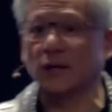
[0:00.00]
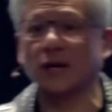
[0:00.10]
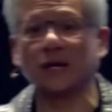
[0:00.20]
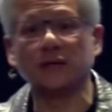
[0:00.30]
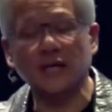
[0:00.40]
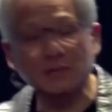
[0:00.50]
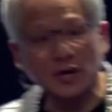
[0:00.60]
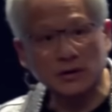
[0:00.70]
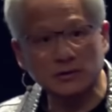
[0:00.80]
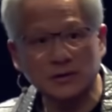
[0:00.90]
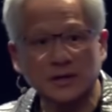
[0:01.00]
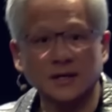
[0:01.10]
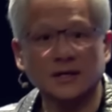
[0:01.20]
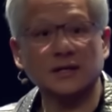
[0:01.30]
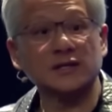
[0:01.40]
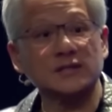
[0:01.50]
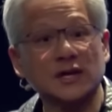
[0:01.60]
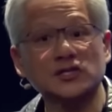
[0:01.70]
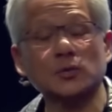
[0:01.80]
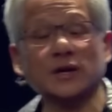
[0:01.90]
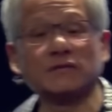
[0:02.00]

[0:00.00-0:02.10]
And NeMo is a suite